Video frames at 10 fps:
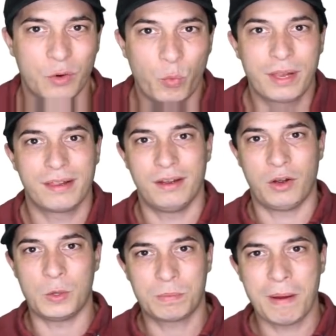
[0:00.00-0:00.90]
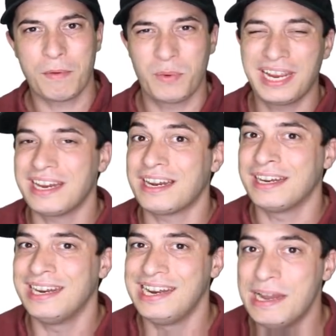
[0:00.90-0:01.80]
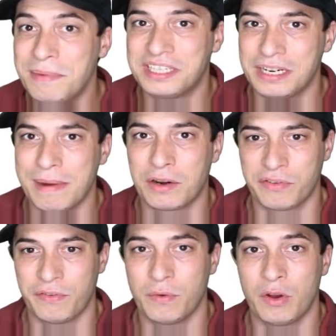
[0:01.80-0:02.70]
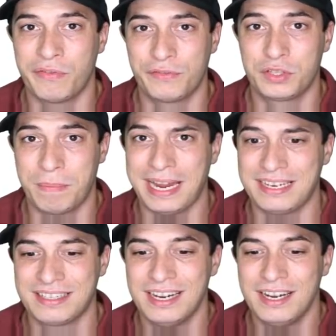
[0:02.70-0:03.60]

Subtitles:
With Hostpapa, we get an unlimited amount of space.